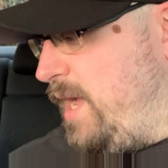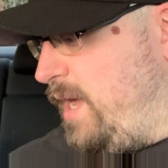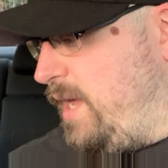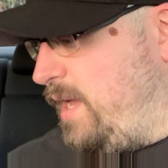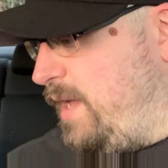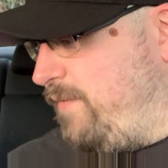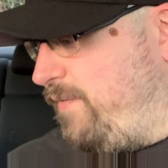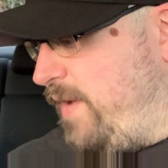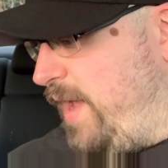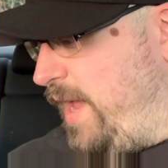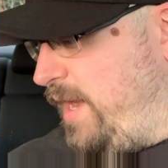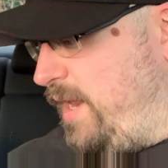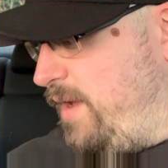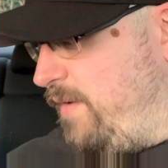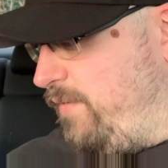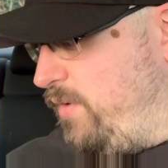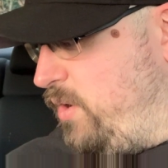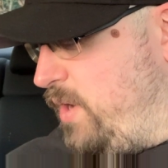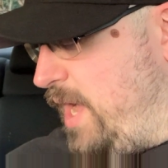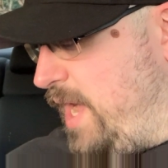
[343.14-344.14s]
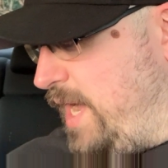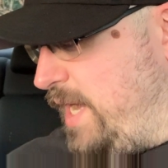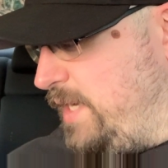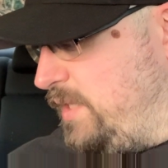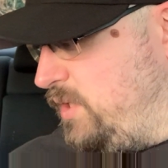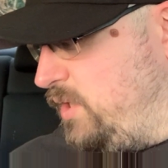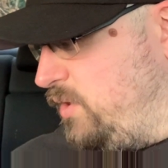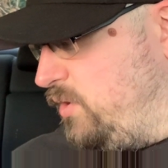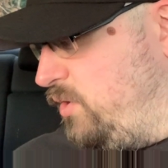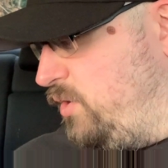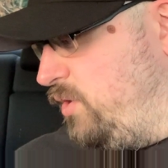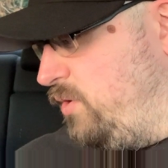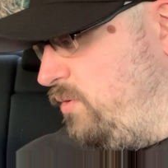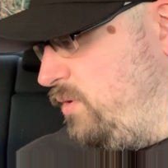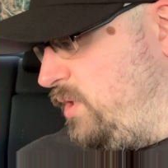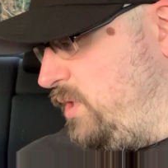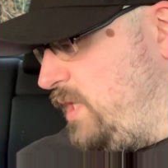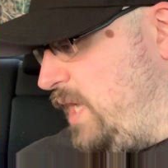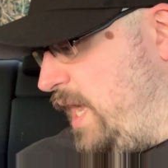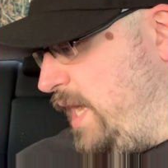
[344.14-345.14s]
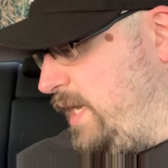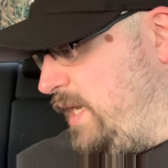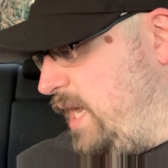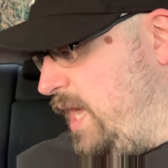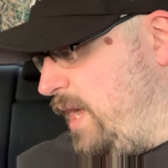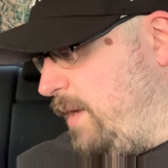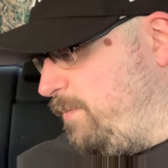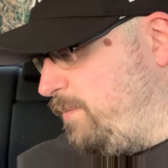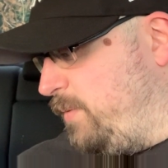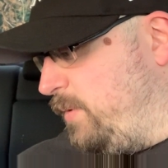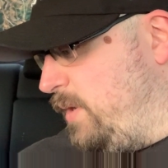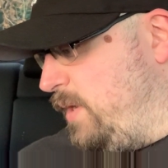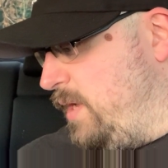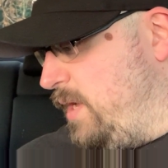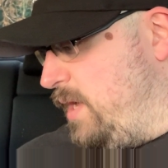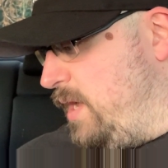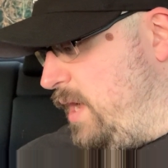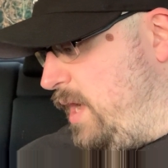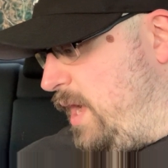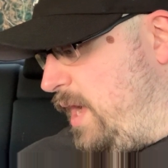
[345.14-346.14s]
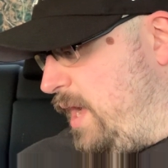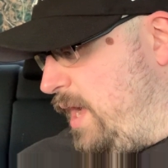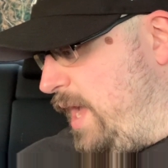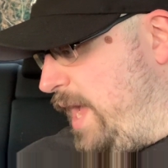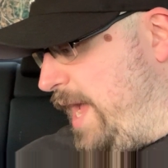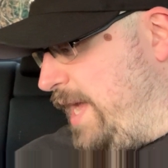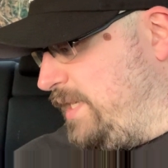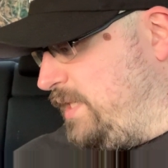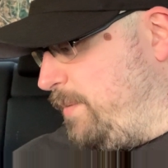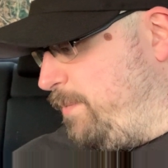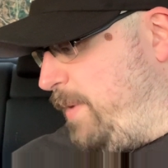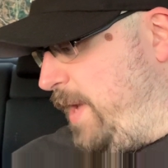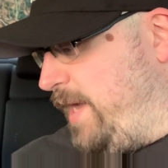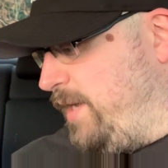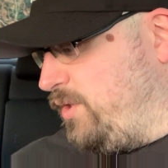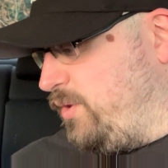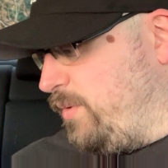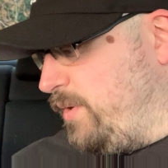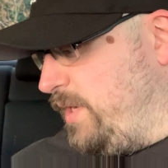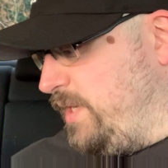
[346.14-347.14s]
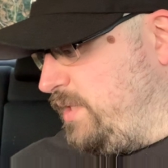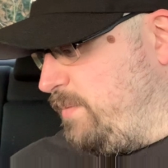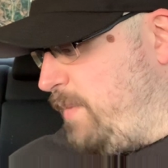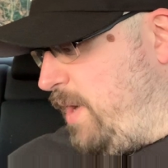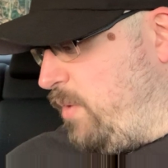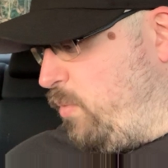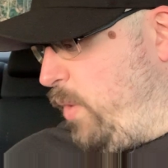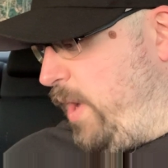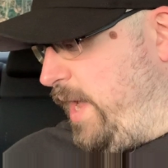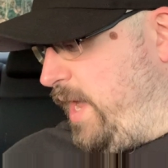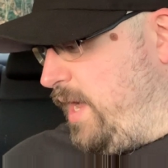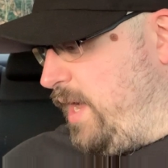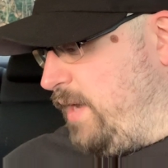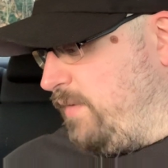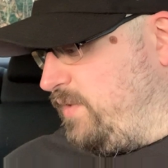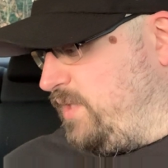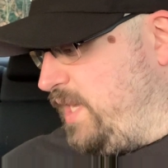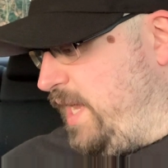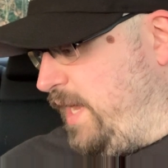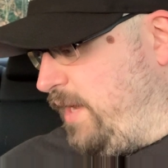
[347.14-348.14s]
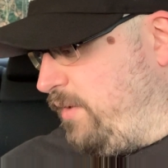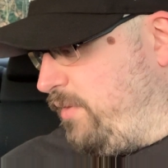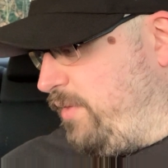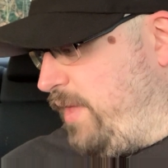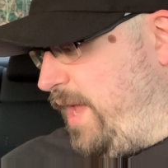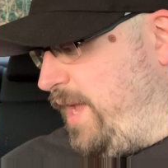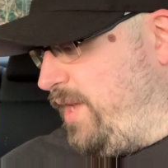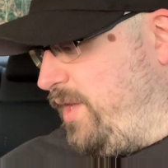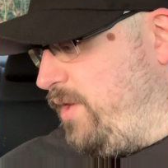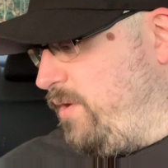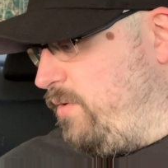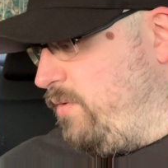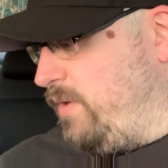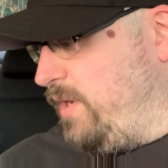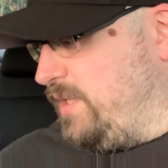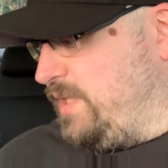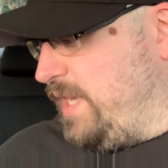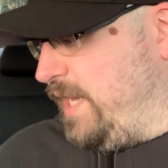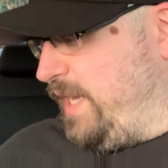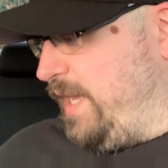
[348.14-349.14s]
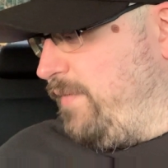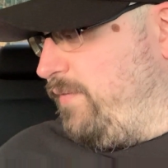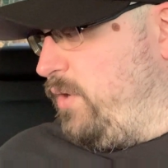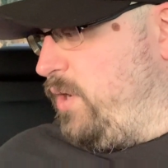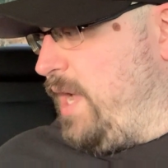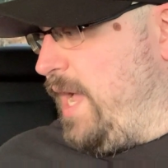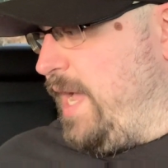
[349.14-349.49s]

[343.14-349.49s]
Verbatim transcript: if any of you guys do sign up, as a patron, is my way of saying thank you, is I give you